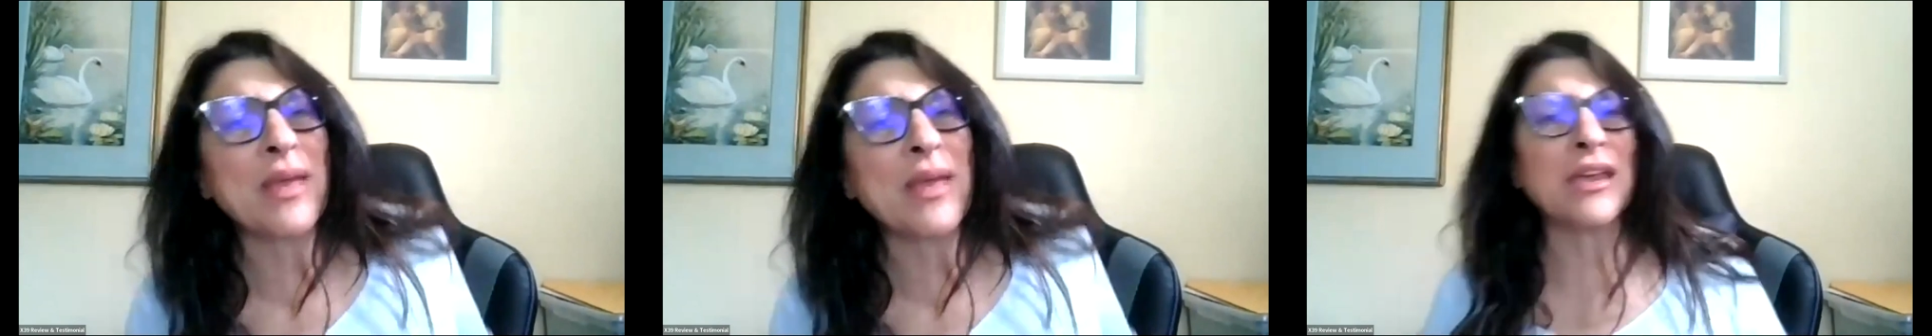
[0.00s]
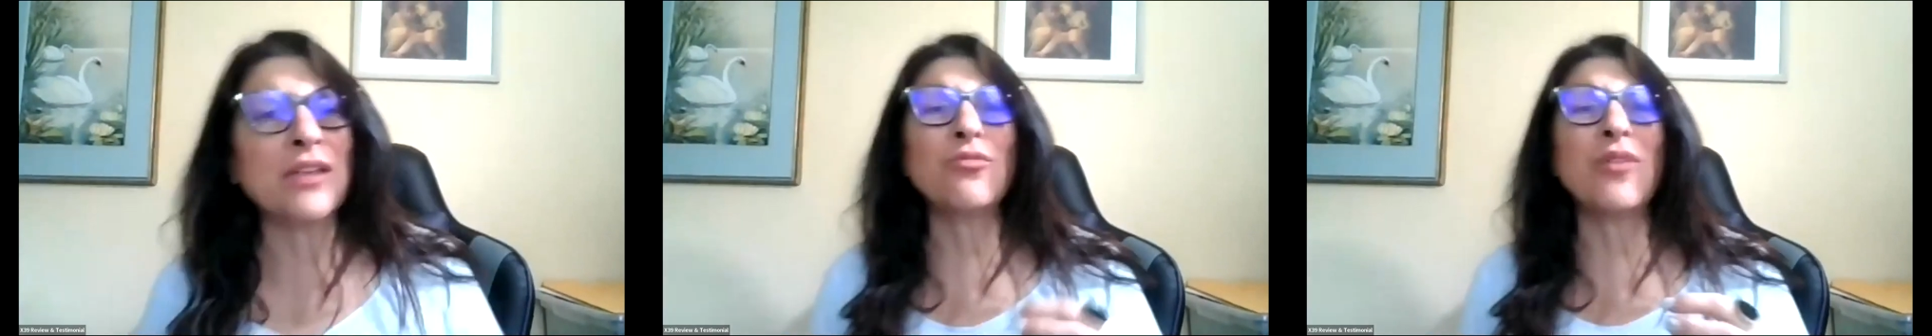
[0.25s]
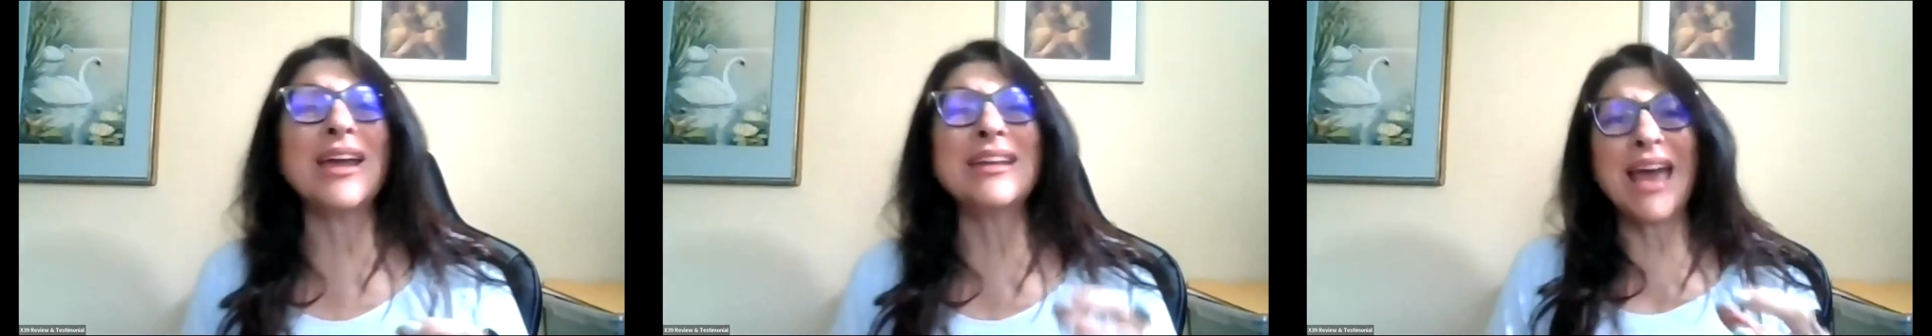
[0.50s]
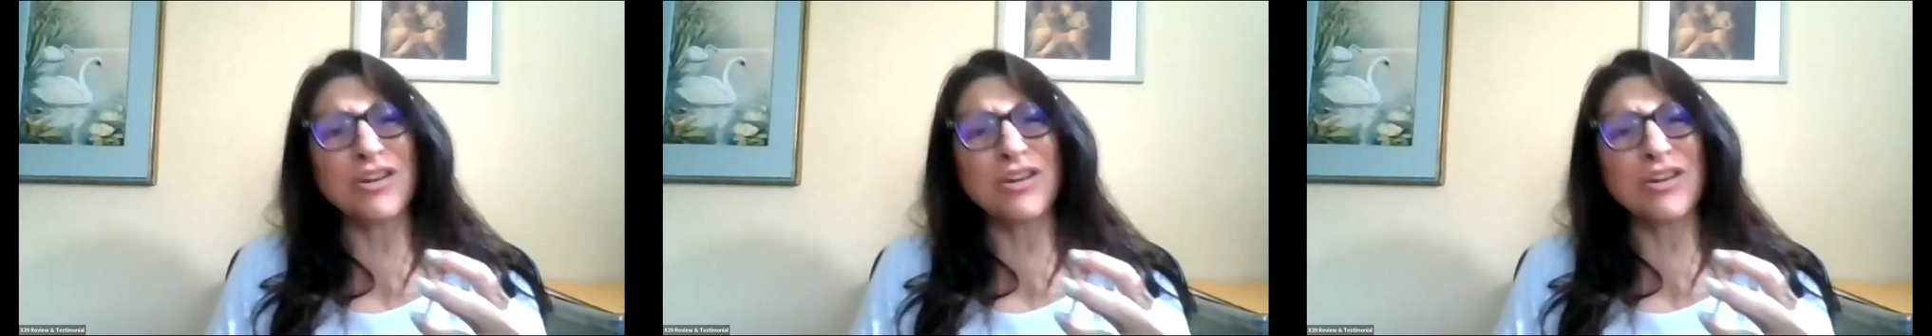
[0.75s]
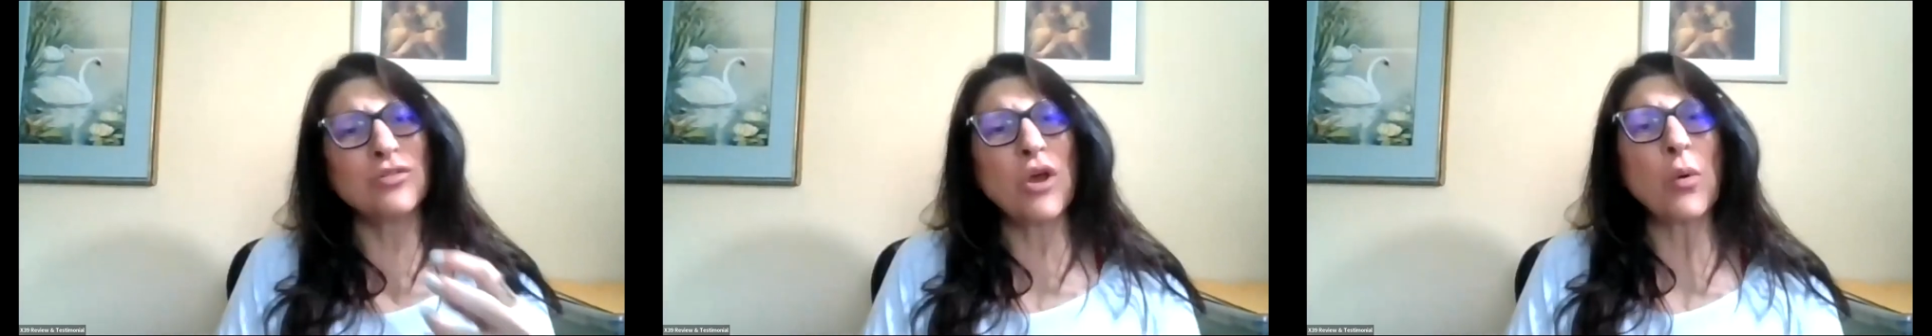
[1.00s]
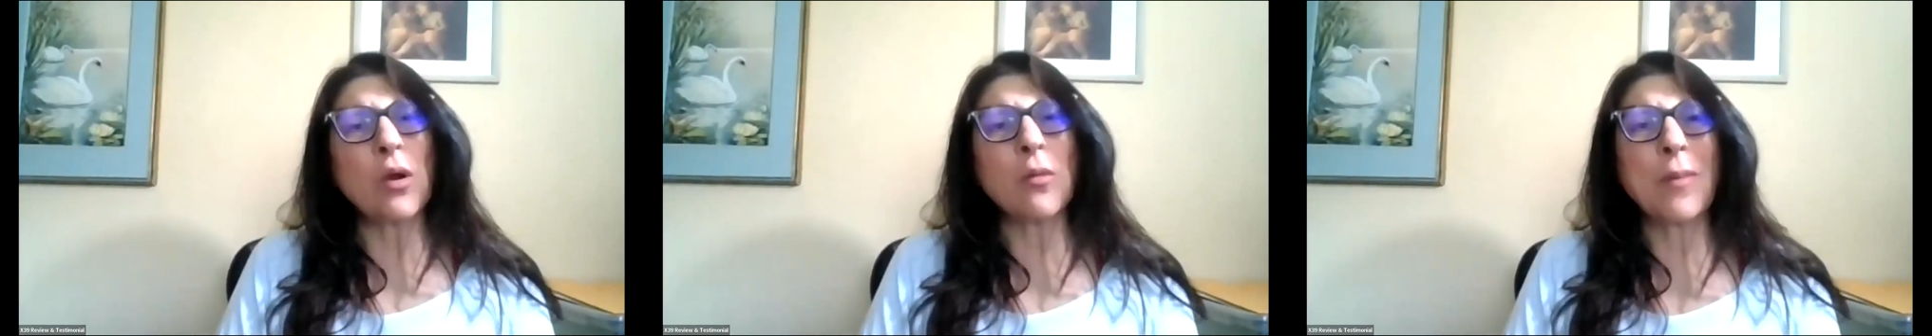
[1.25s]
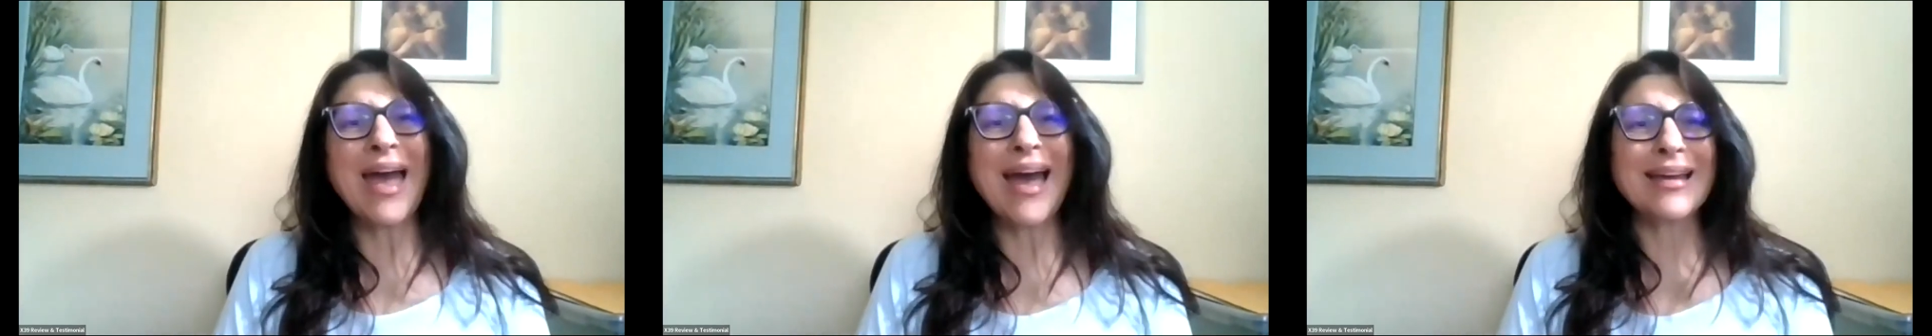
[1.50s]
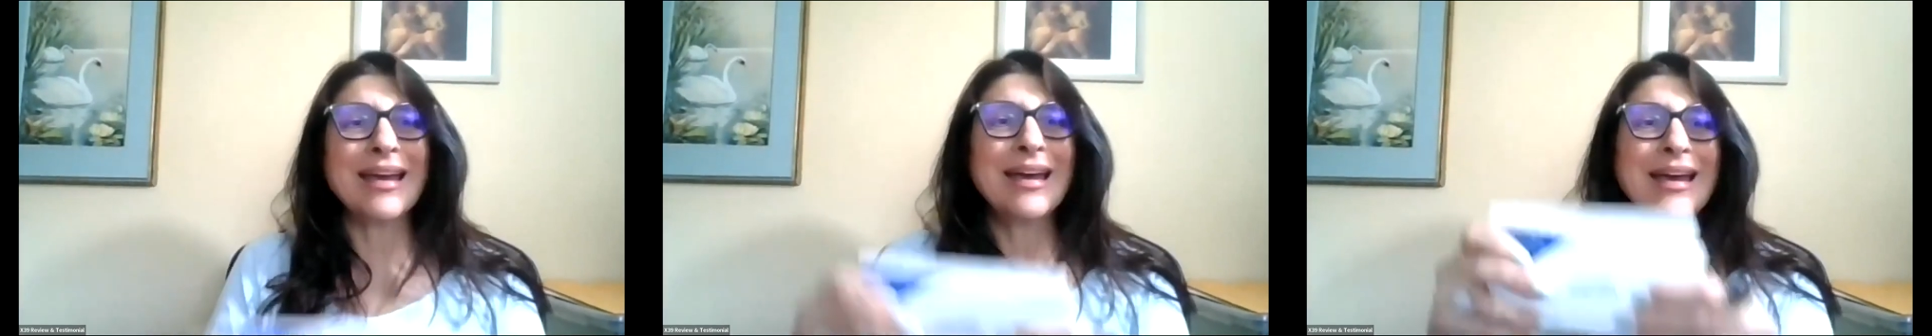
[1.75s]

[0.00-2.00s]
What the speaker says: pain right at her lower back.